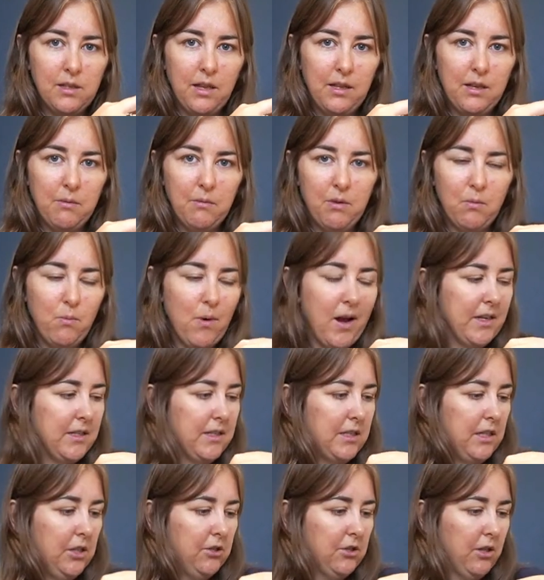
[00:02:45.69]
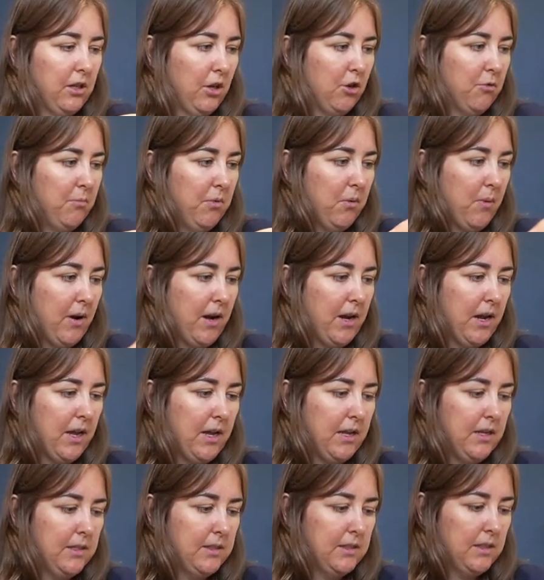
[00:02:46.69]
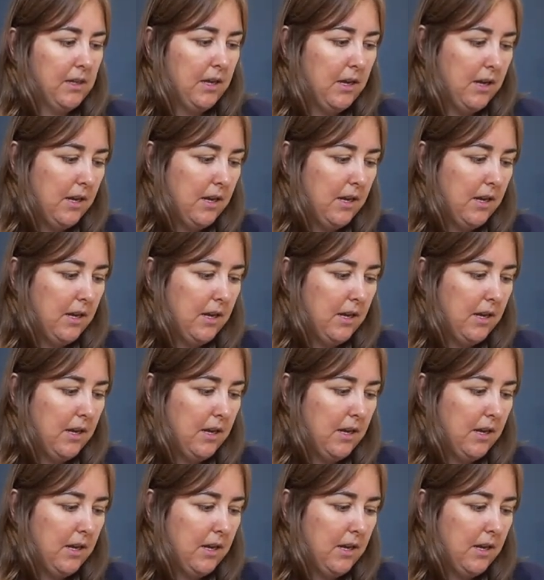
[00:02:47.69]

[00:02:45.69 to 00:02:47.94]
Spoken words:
I think with a white t-shirt they could be quite nice.